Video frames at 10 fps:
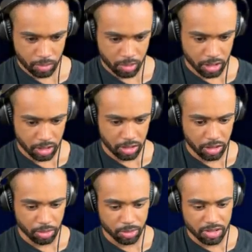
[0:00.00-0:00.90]
Okay, the other
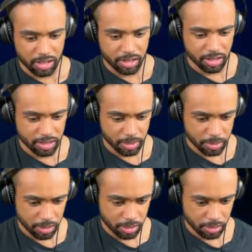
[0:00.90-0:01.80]
one's leading down
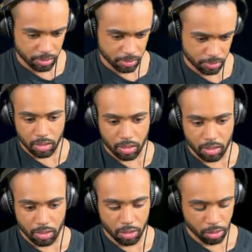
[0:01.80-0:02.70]
here.
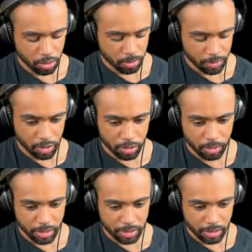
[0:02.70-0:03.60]
Cool, well I've got no
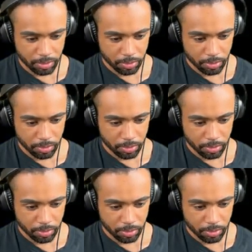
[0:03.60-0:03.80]
light now.